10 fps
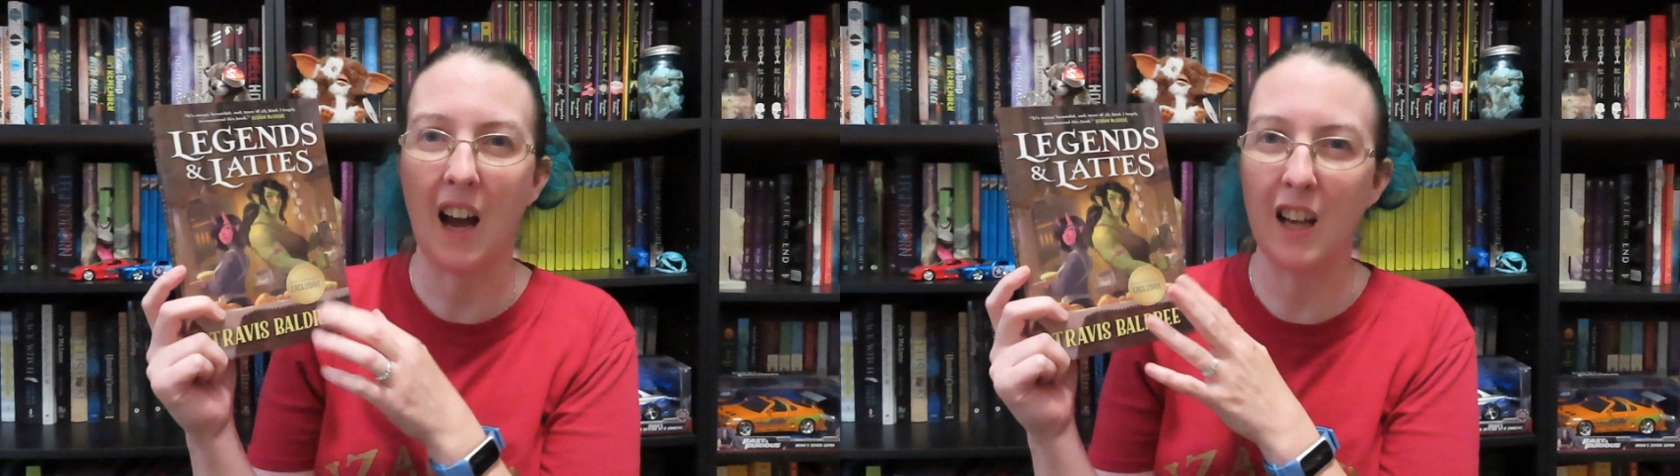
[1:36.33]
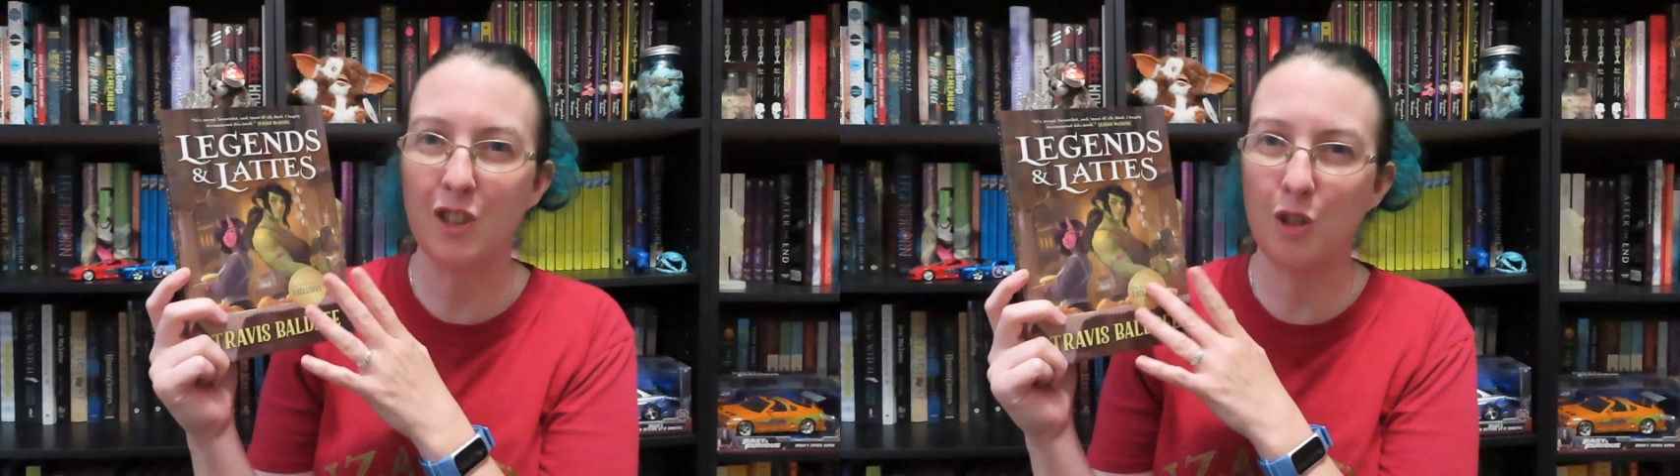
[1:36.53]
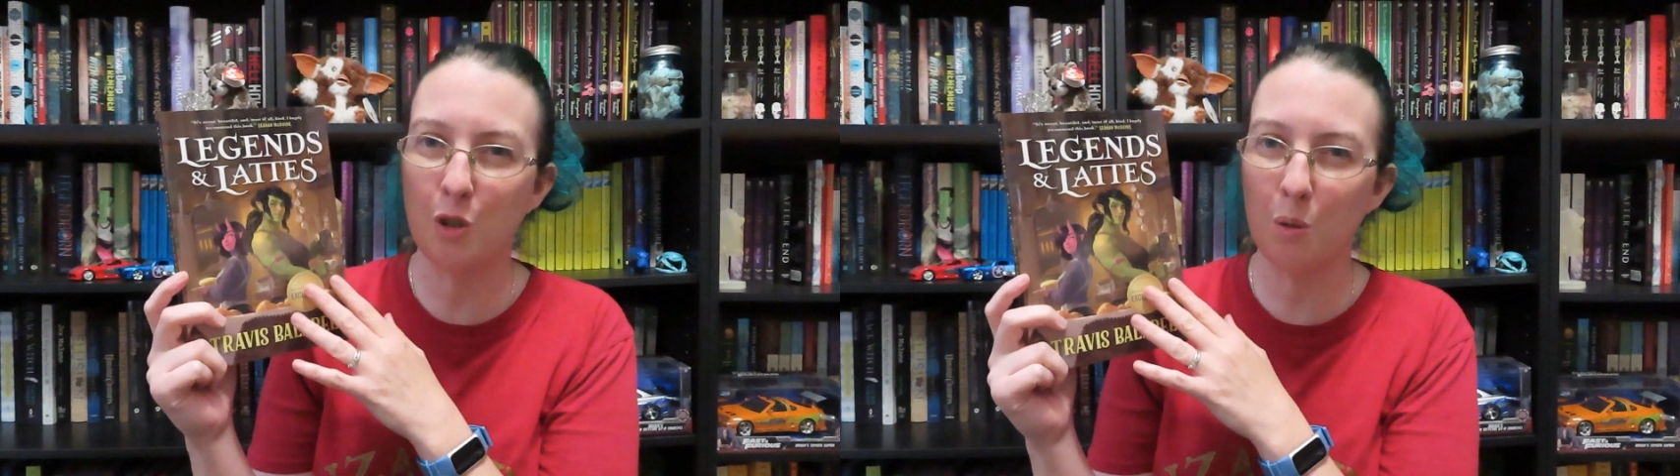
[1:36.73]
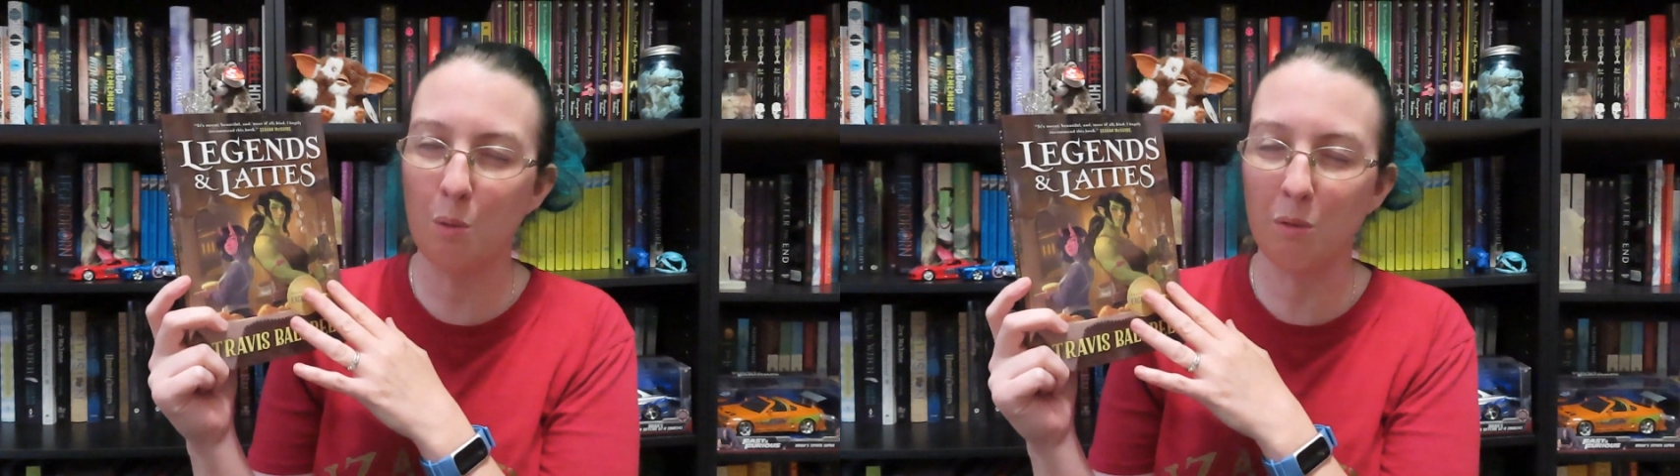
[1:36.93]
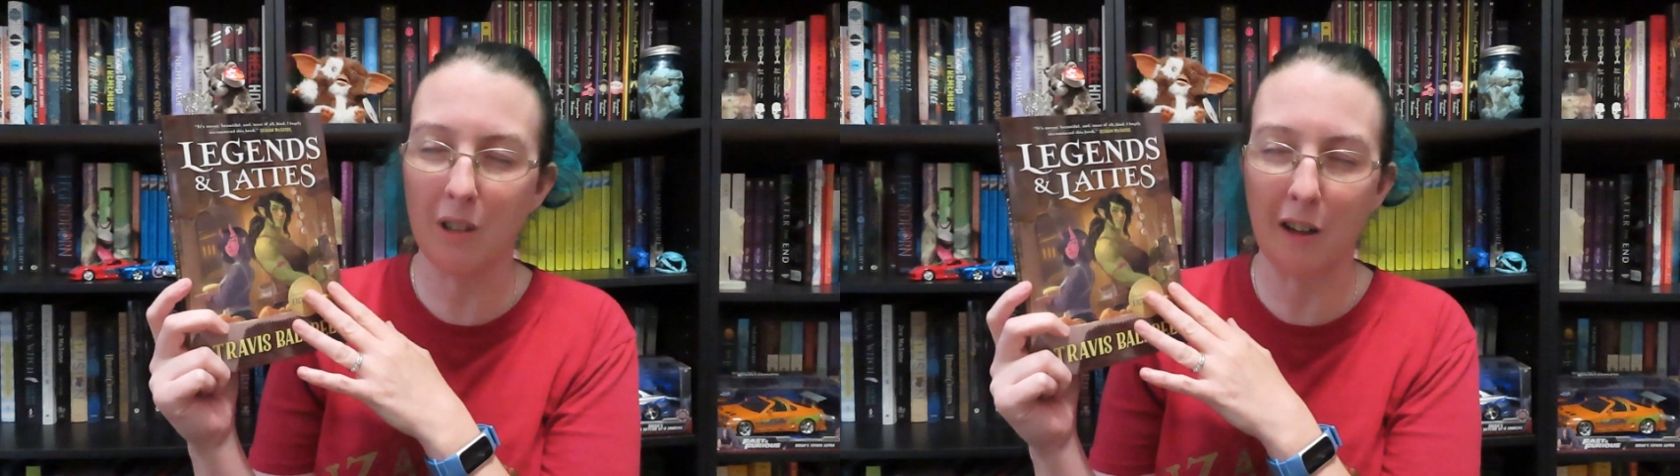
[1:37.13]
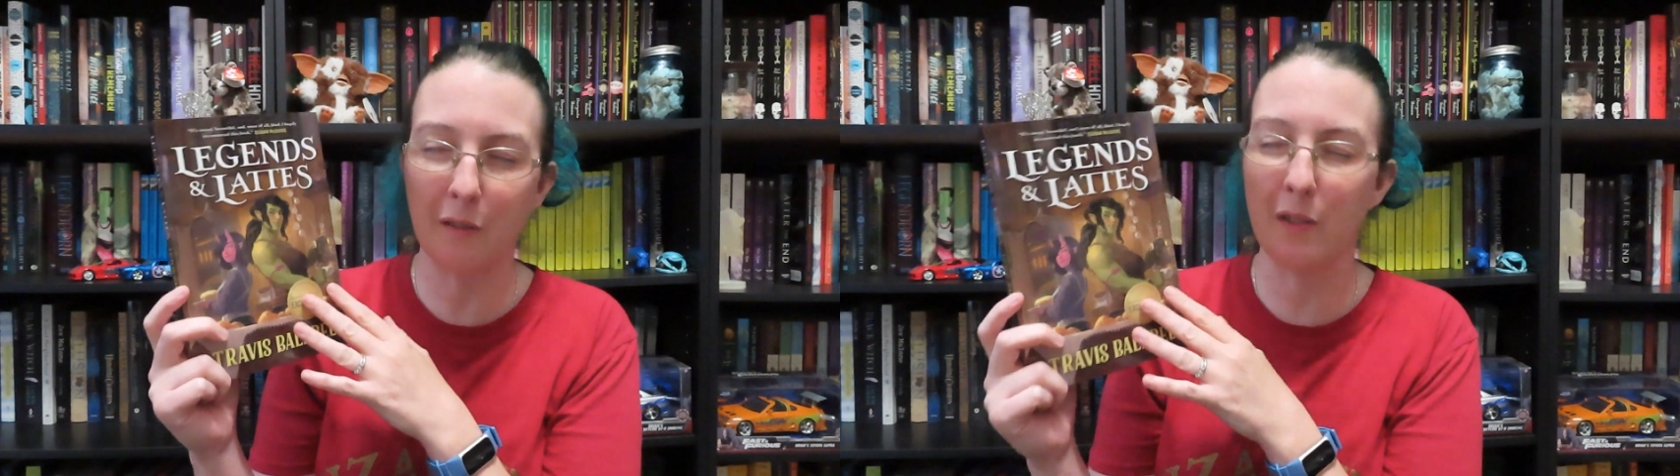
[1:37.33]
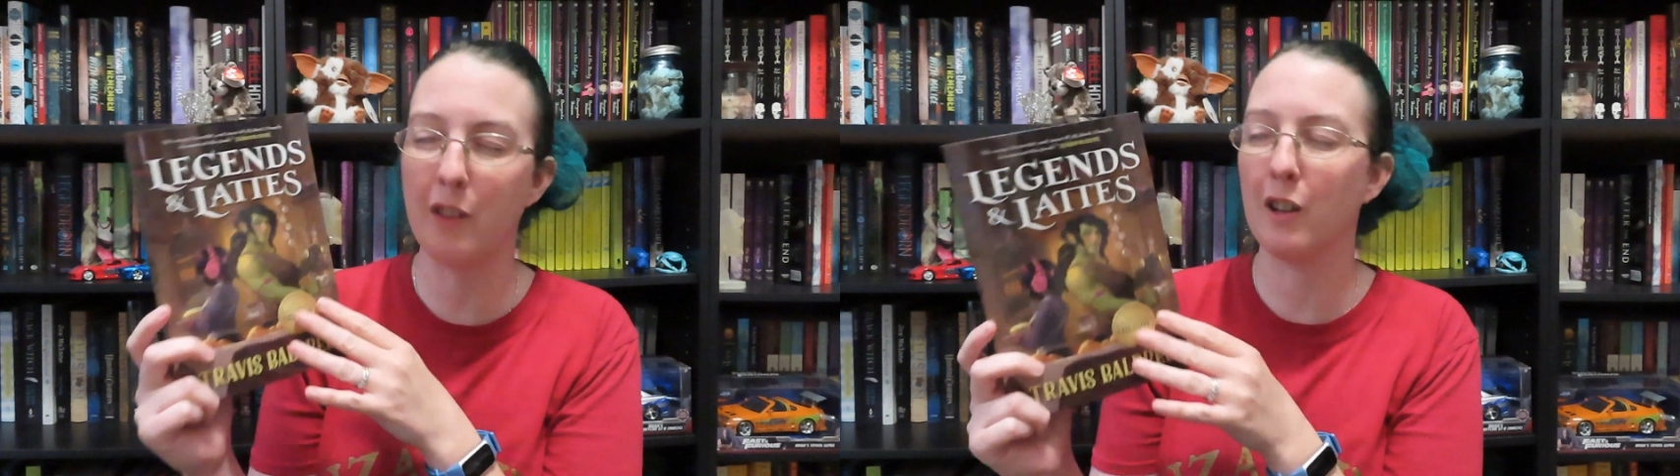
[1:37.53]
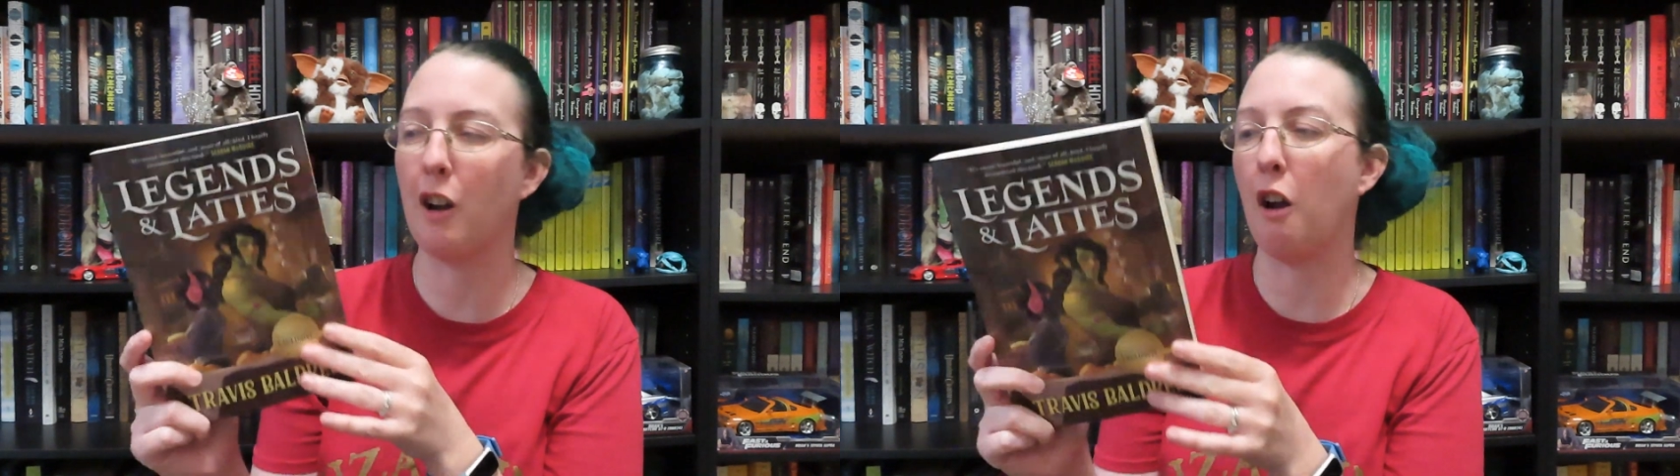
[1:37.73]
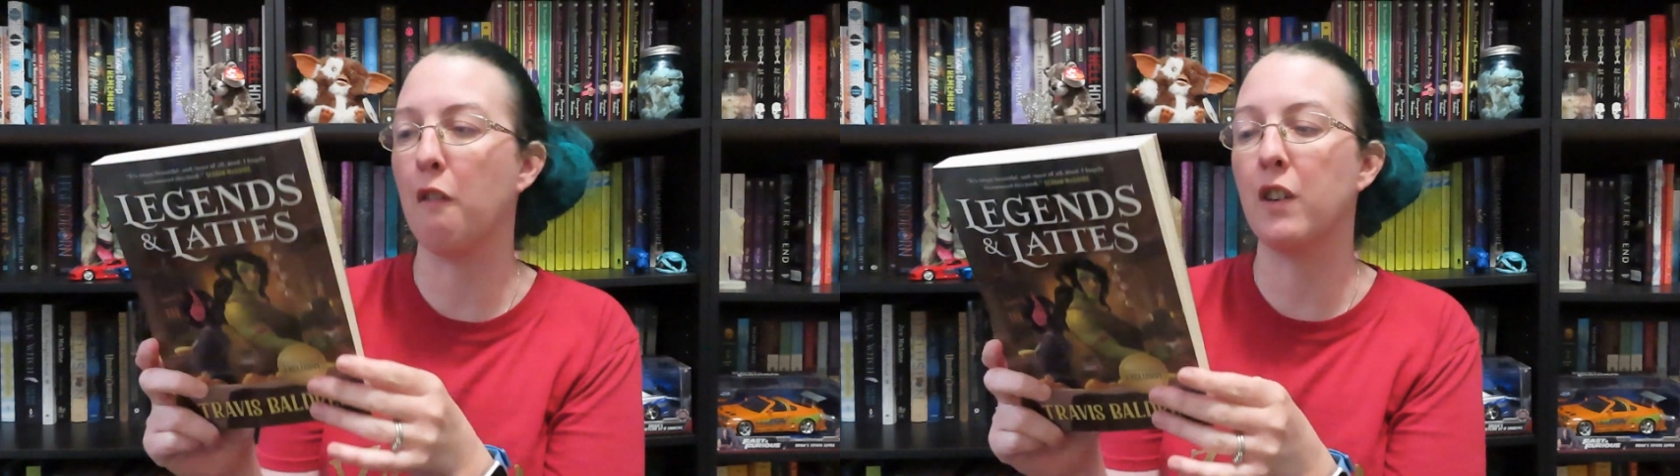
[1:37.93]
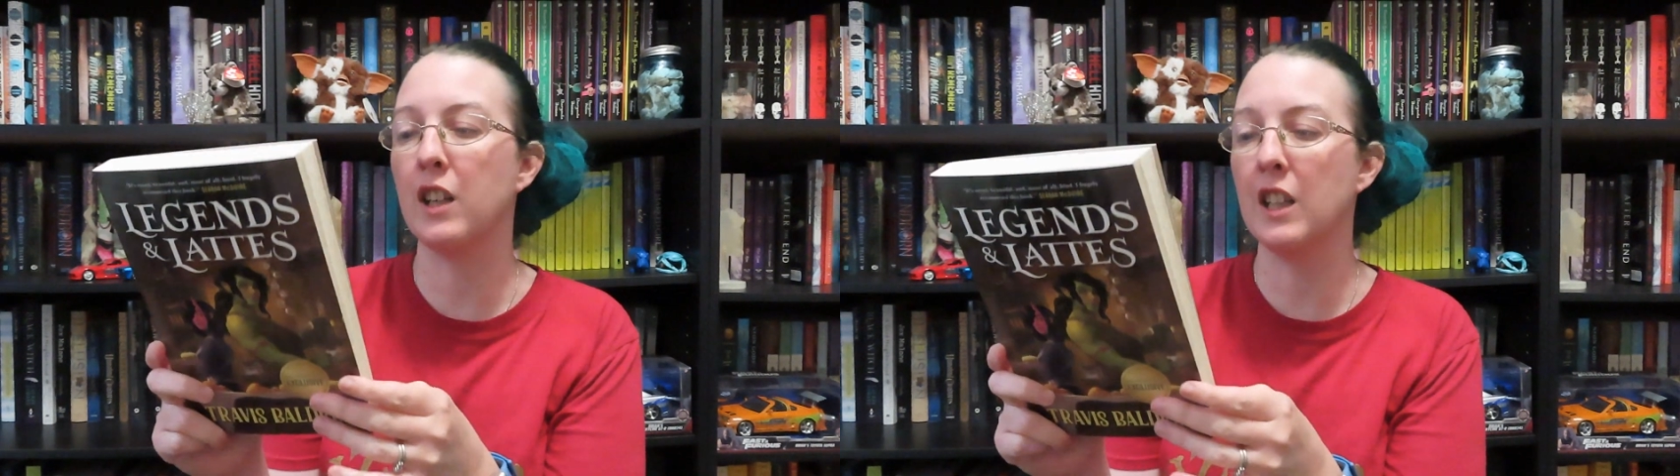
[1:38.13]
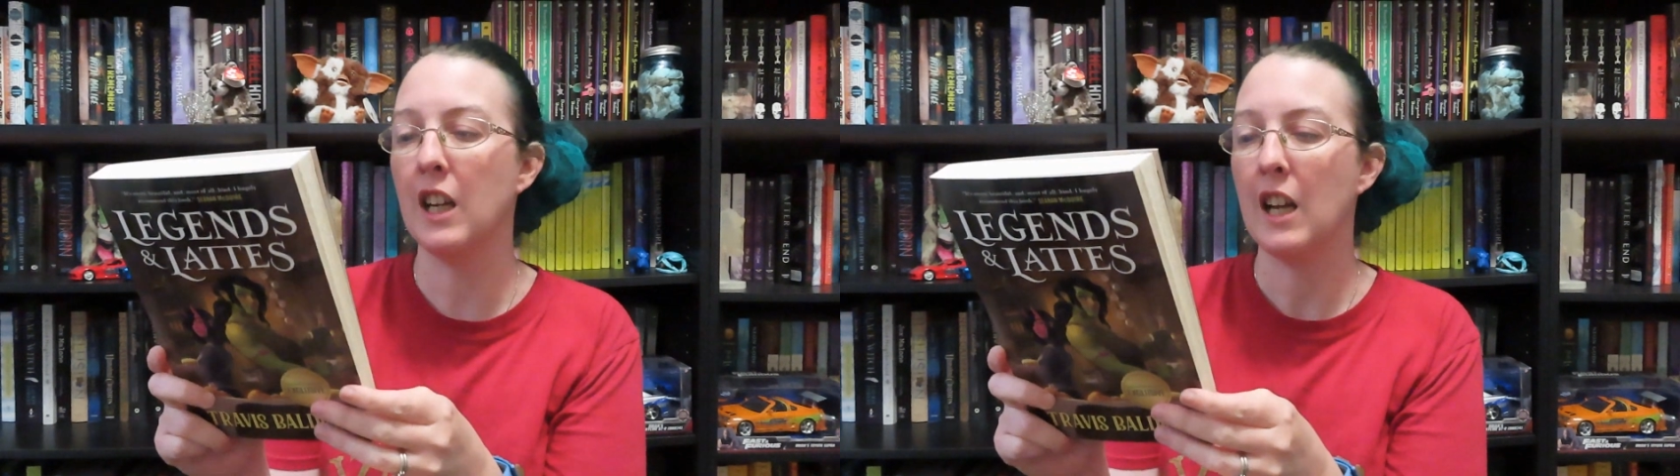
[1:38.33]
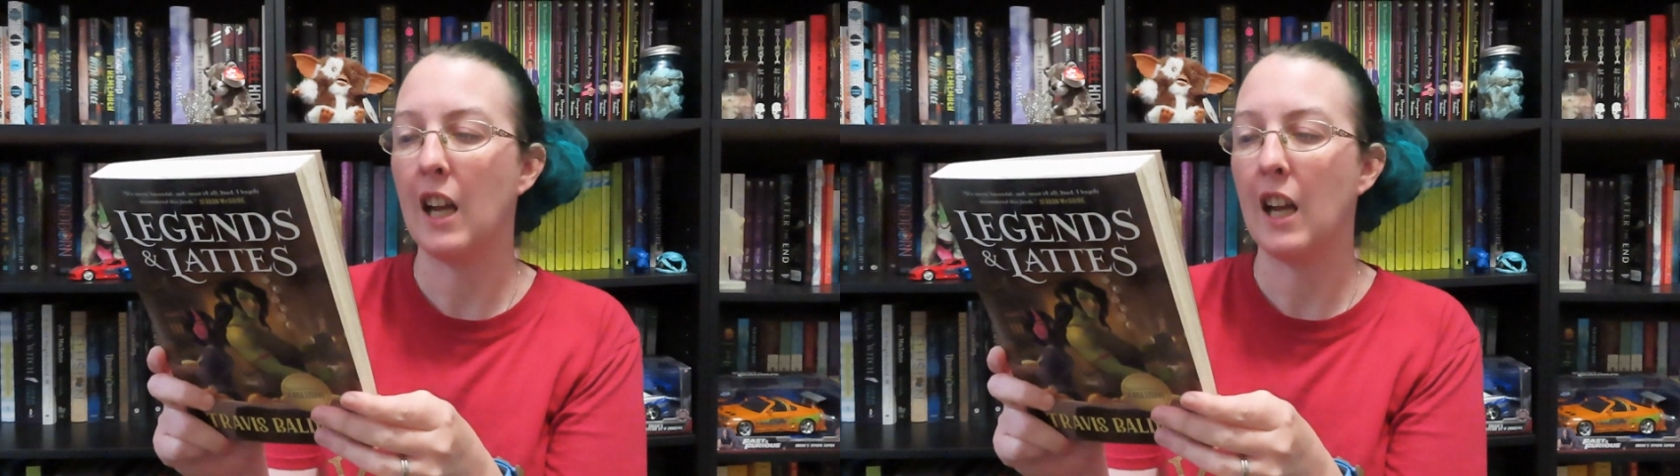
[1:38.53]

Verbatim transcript: I do love the cover